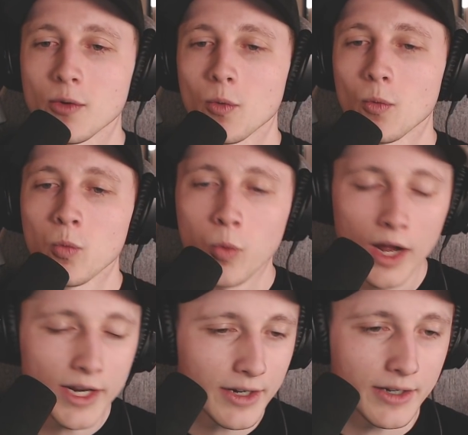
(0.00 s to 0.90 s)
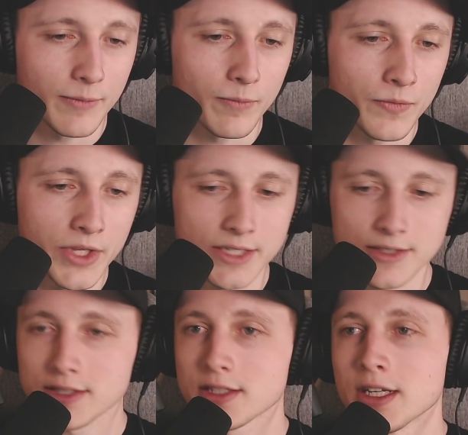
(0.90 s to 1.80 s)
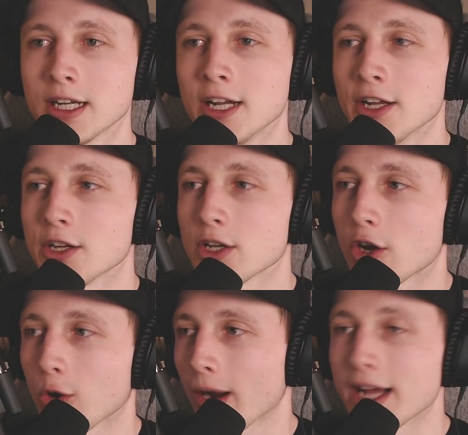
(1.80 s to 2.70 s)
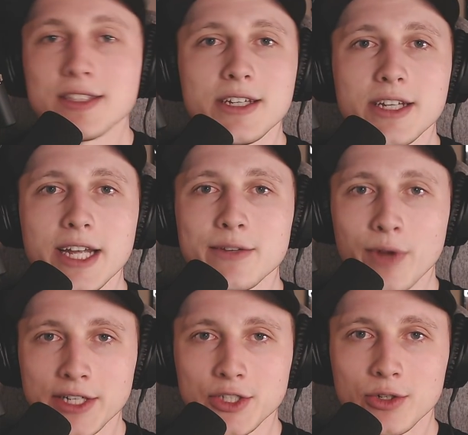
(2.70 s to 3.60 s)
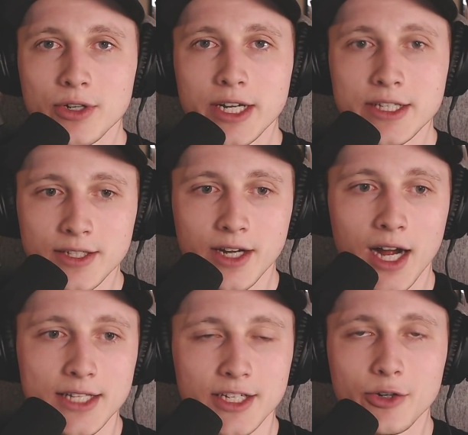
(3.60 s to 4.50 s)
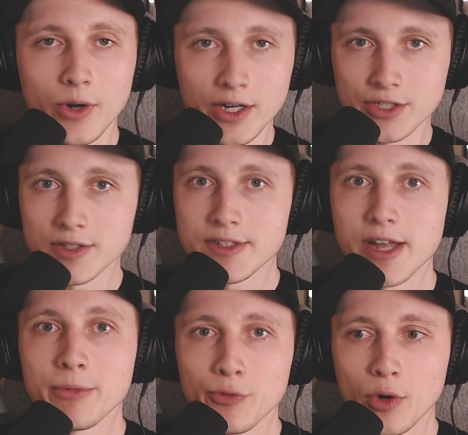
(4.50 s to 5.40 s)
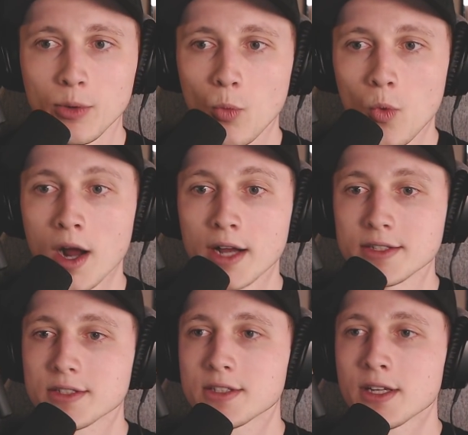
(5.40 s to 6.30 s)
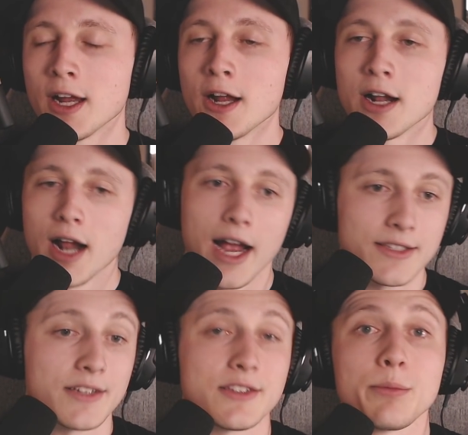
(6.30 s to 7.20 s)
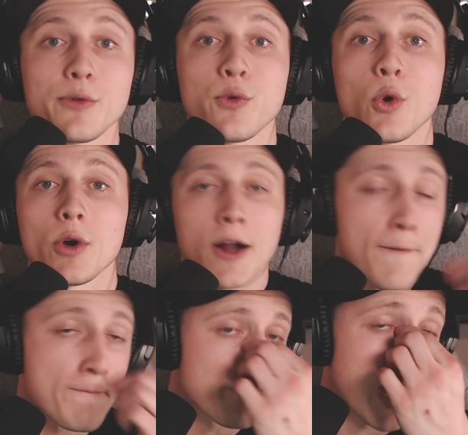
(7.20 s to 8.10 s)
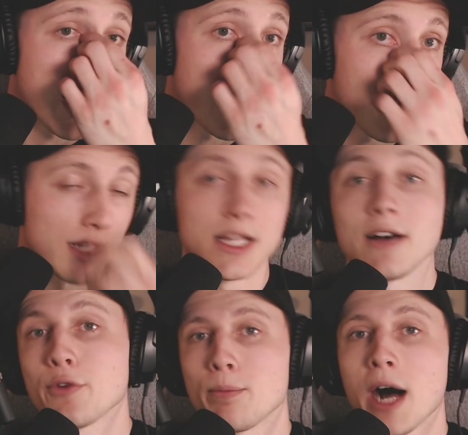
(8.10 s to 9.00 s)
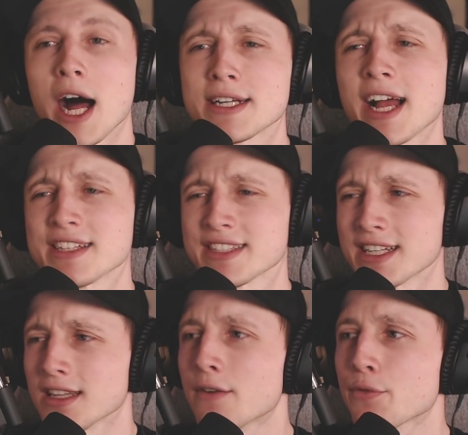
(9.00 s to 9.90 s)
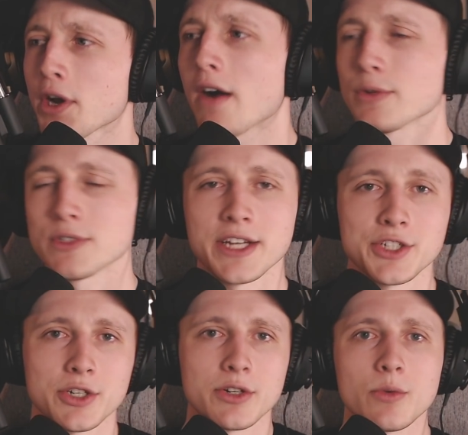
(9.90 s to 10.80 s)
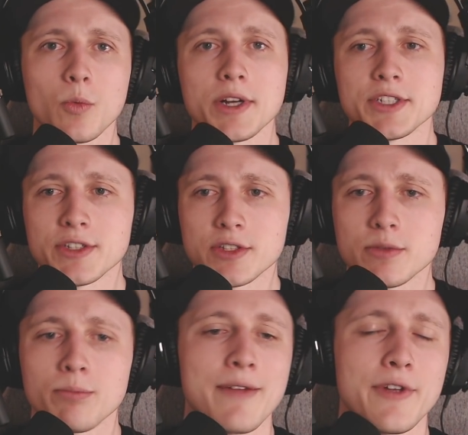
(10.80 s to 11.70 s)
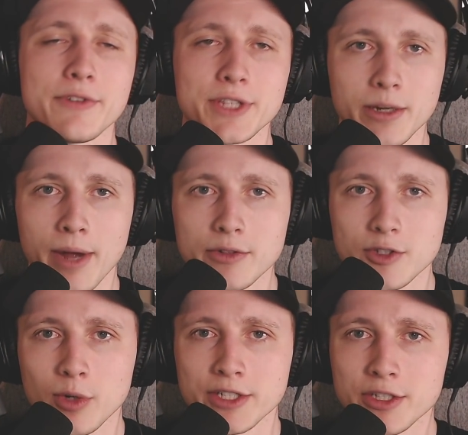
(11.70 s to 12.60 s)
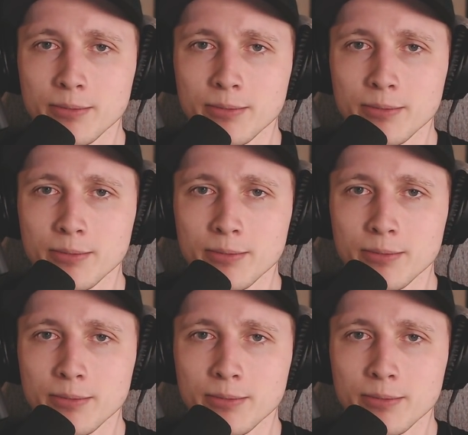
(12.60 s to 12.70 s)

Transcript: What this crazy adventure into content creation stemmed from was, as I said before, a love for podcasting, a love for conversation, which is my favorite thing about Twitch and